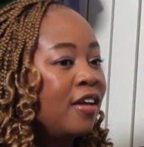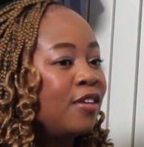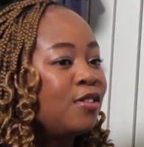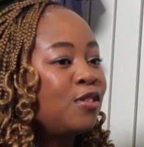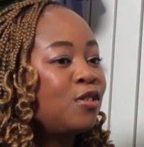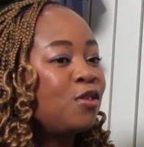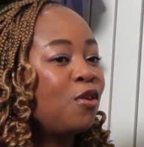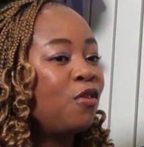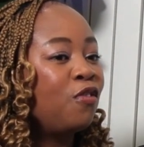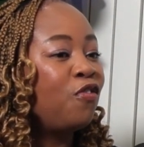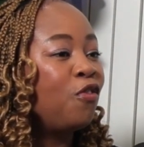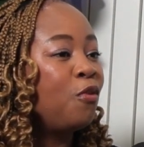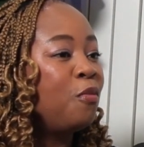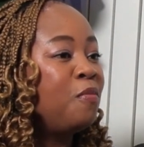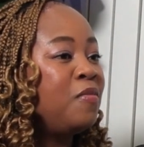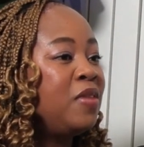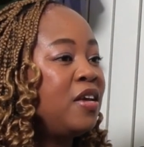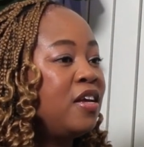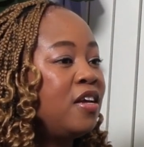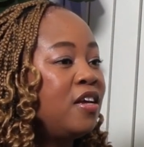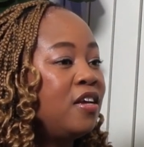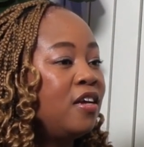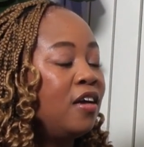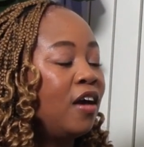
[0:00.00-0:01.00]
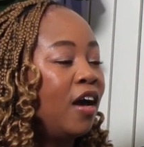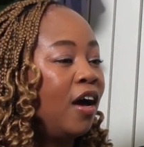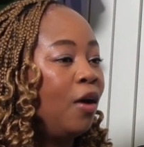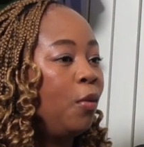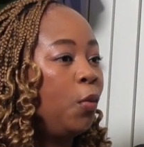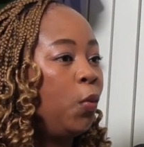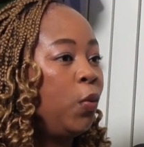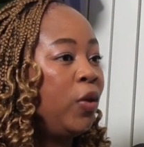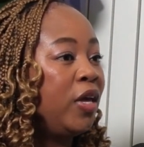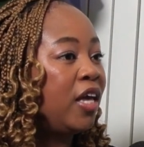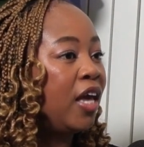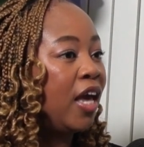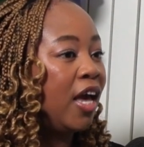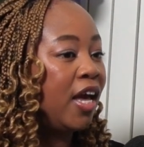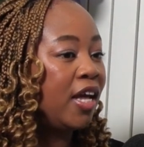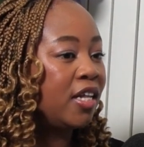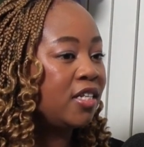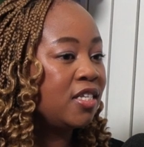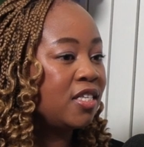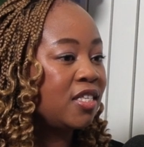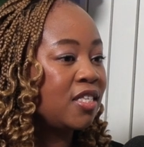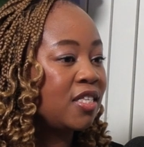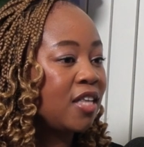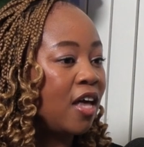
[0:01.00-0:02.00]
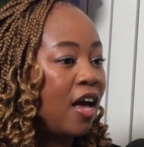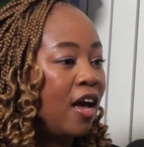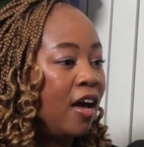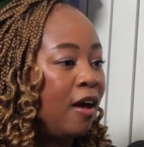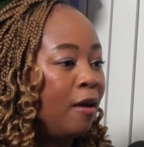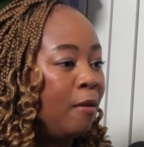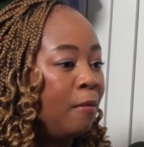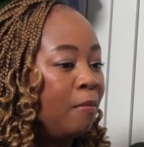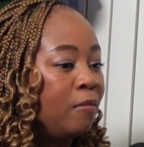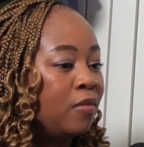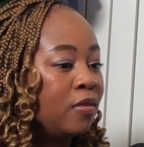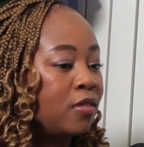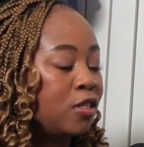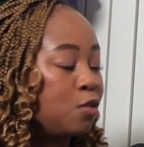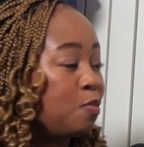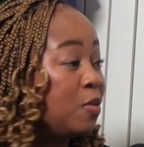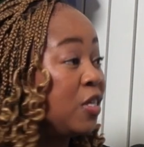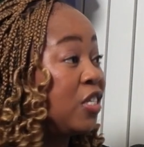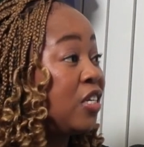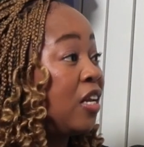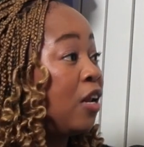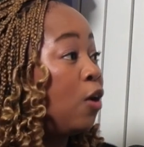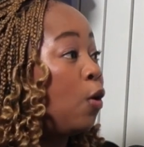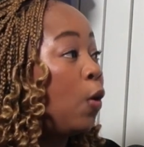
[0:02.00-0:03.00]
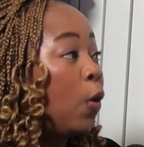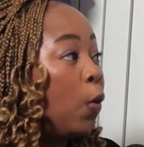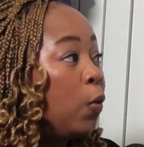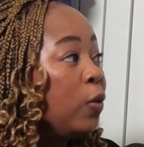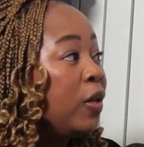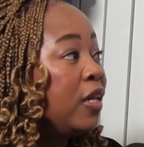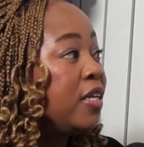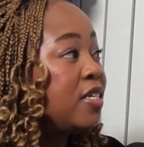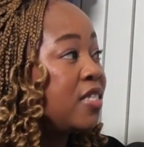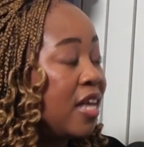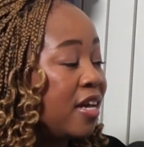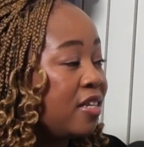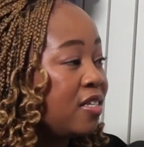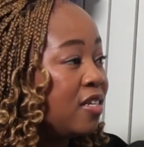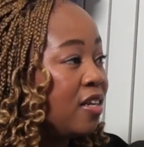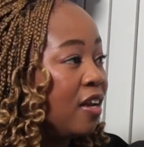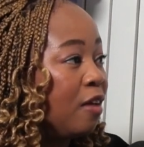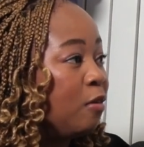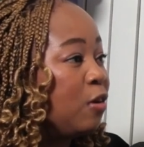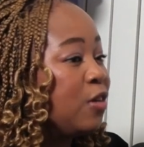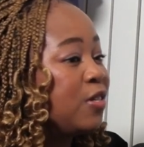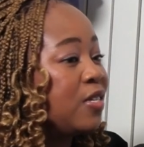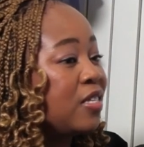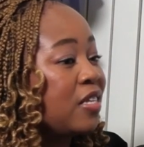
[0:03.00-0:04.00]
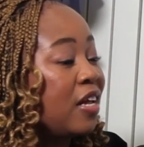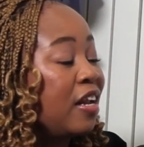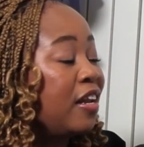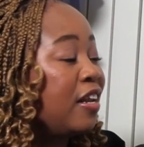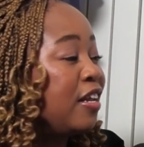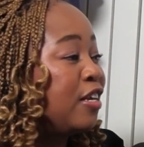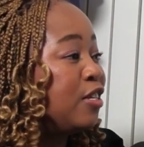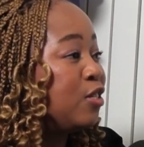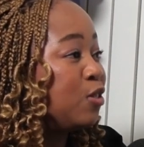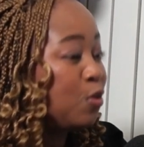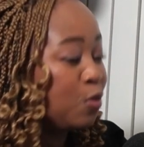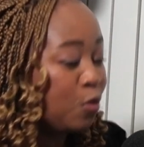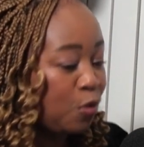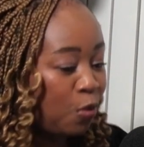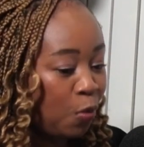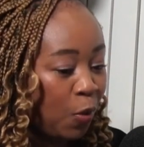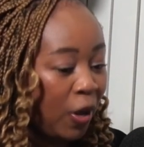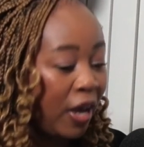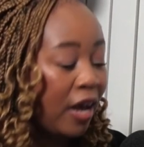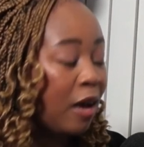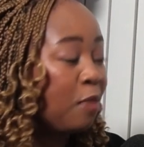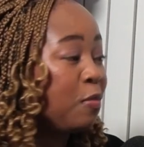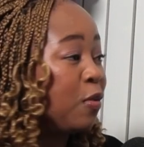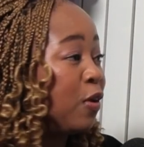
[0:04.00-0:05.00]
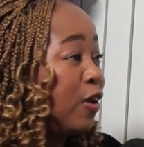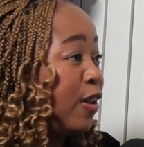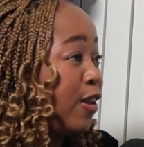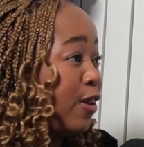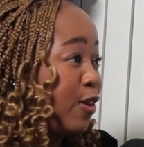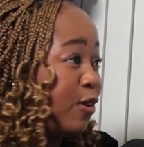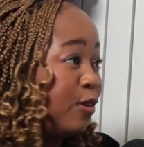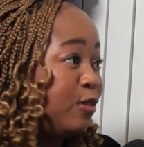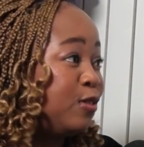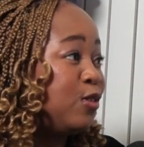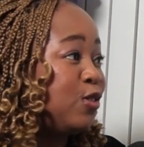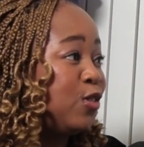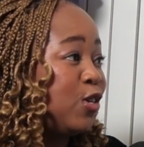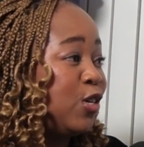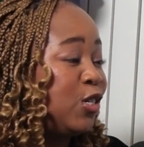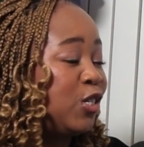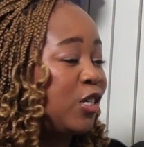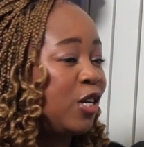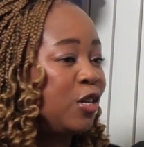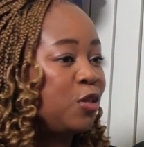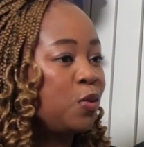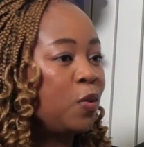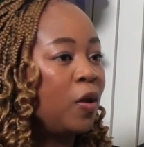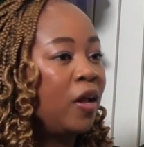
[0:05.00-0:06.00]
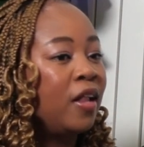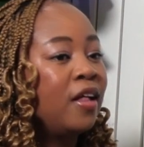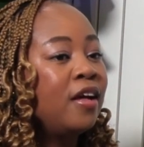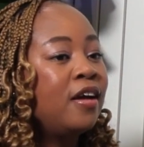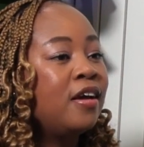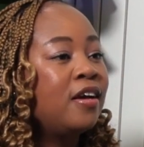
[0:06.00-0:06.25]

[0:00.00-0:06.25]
So for me, weekends, especially only Saturday, because Sundays we wake up early, go to church as well.